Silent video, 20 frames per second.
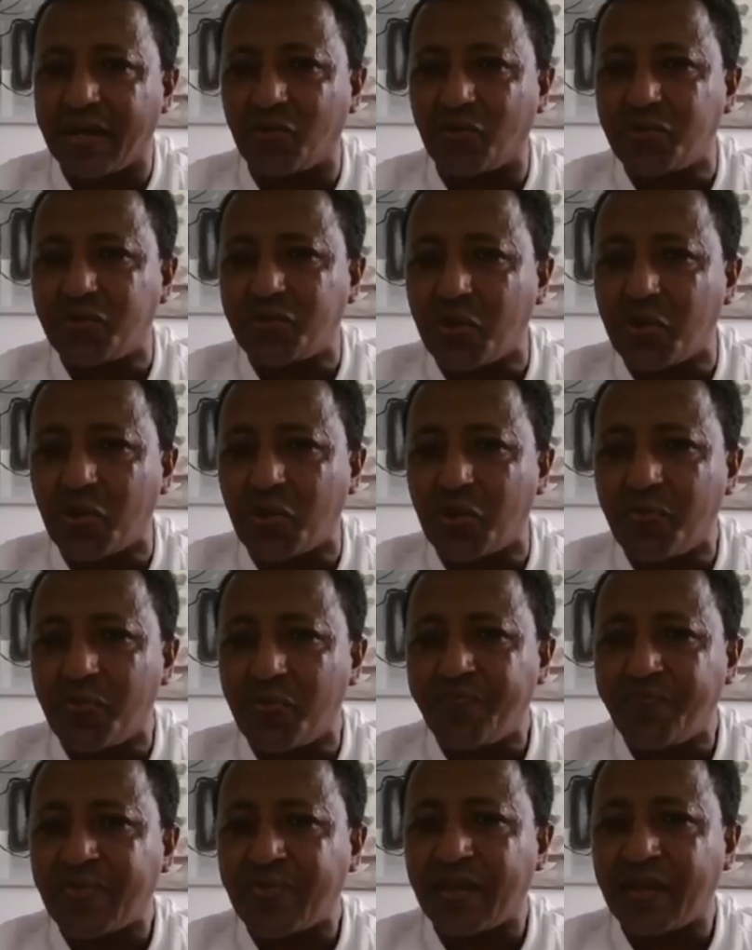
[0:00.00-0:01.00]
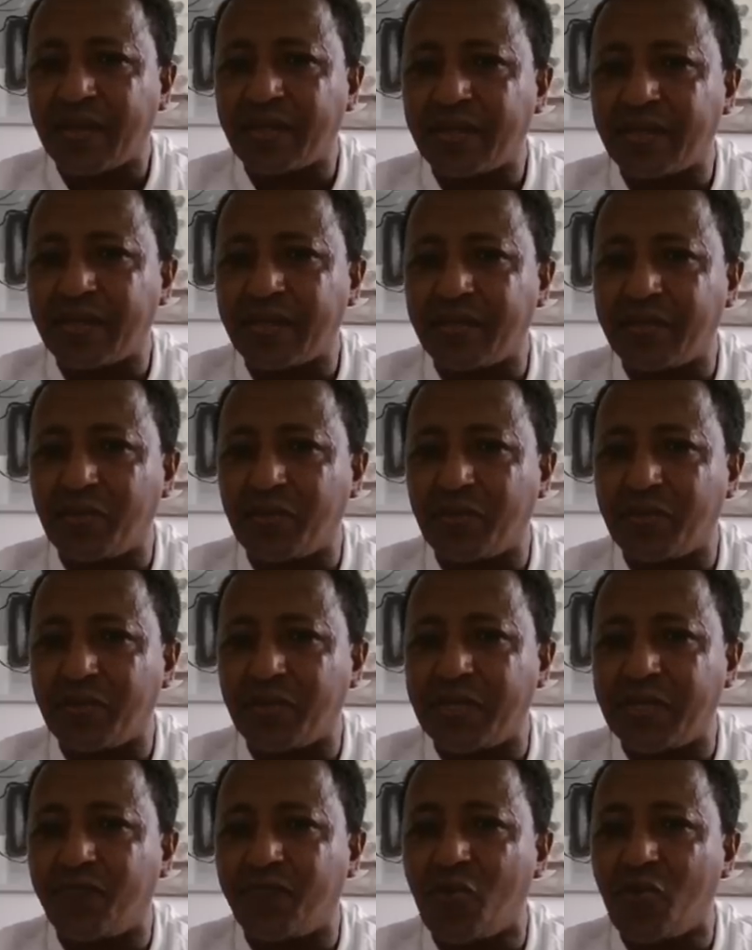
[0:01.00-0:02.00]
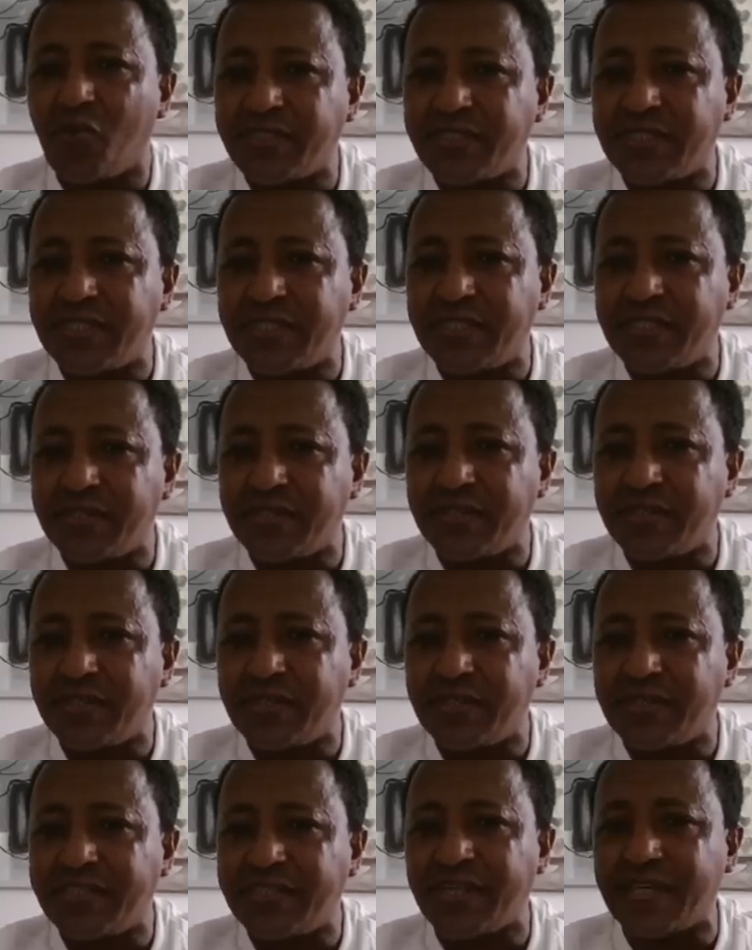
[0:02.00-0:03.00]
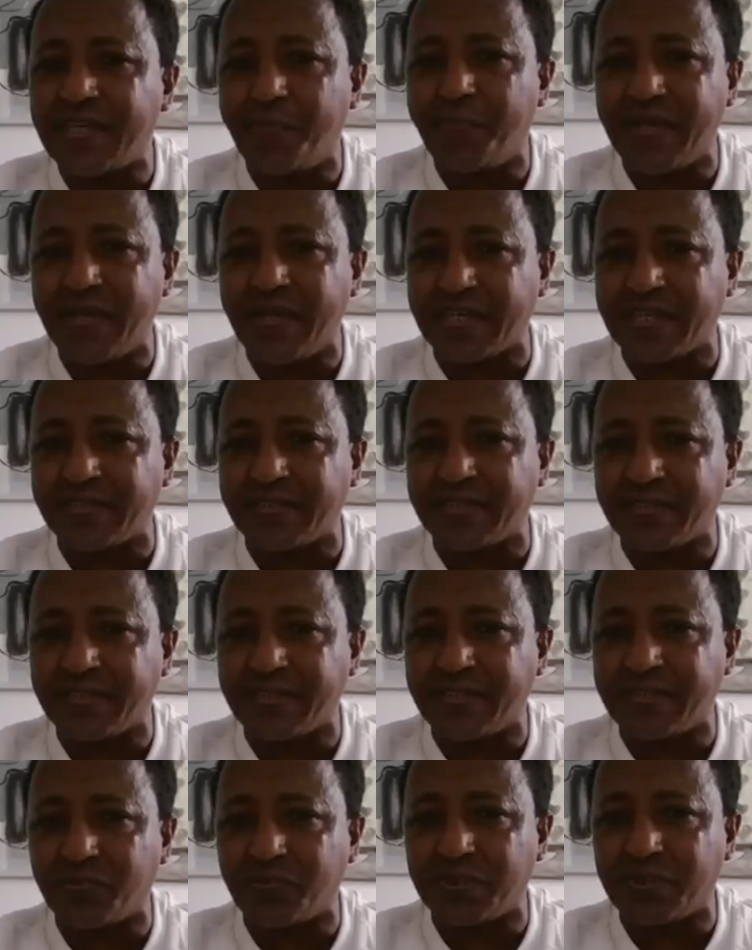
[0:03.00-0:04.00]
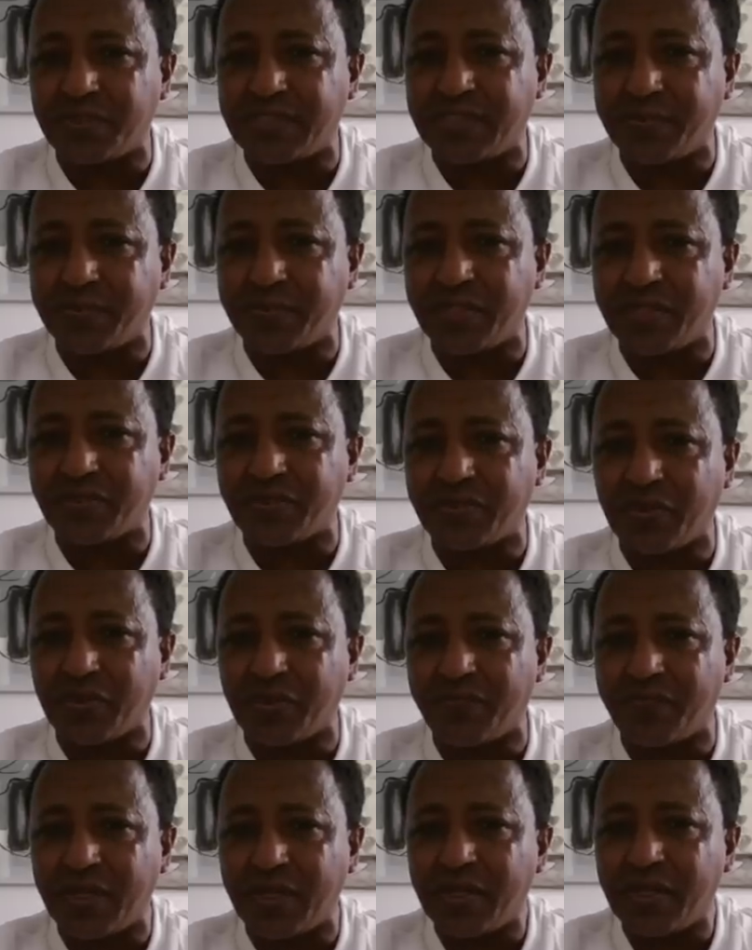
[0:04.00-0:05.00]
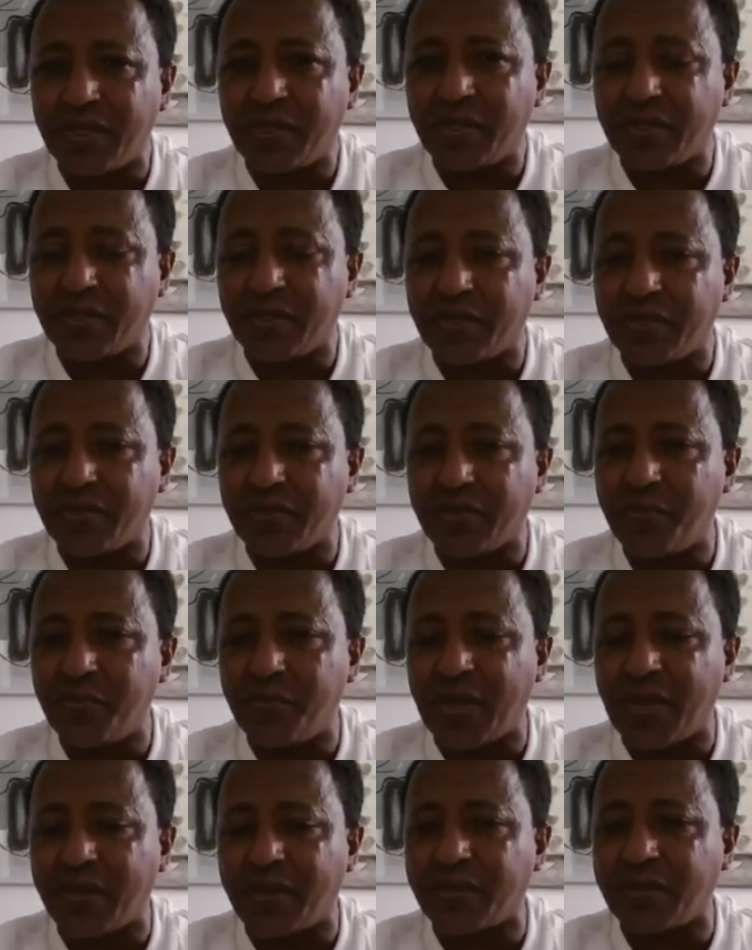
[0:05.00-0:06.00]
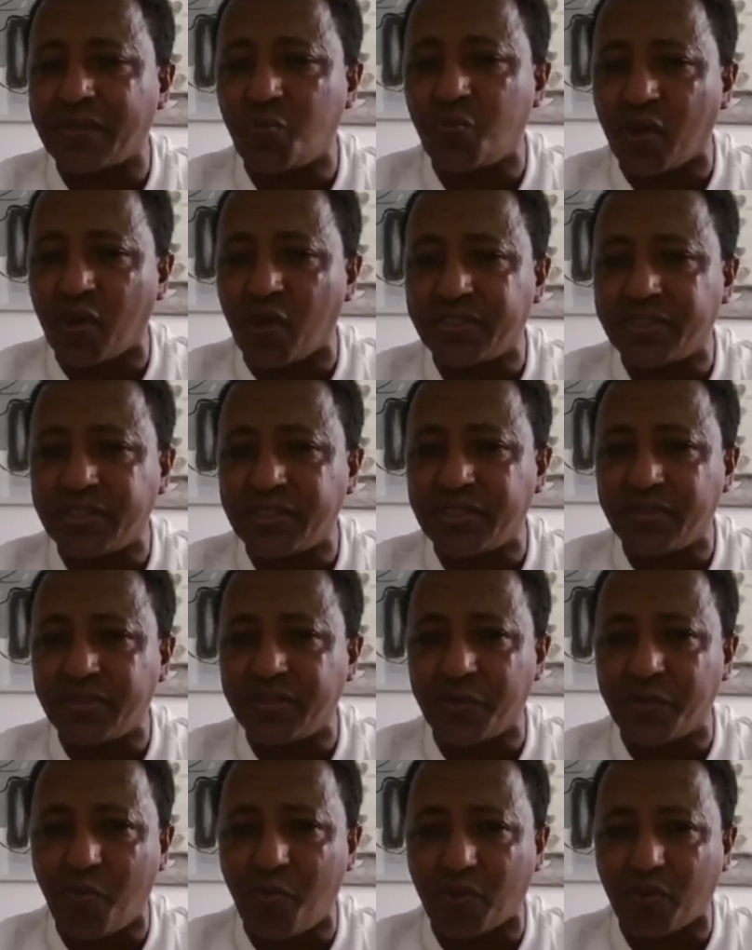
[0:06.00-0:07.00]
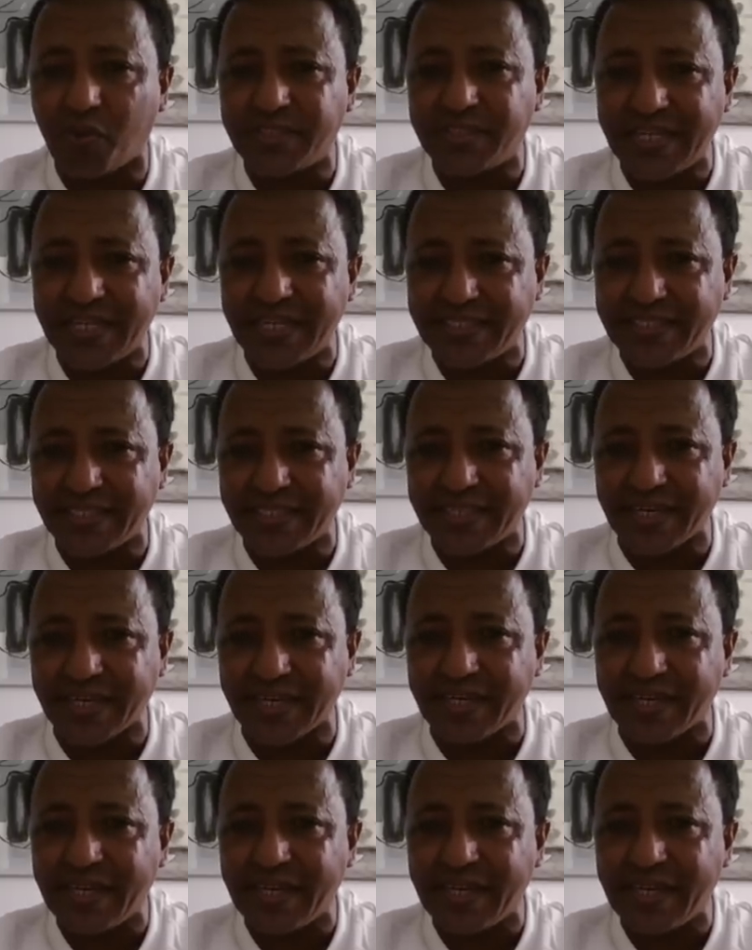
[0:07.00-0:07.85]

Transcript: also, enforced disappearances, that was the subject of the Human Rights Watch report yesterday,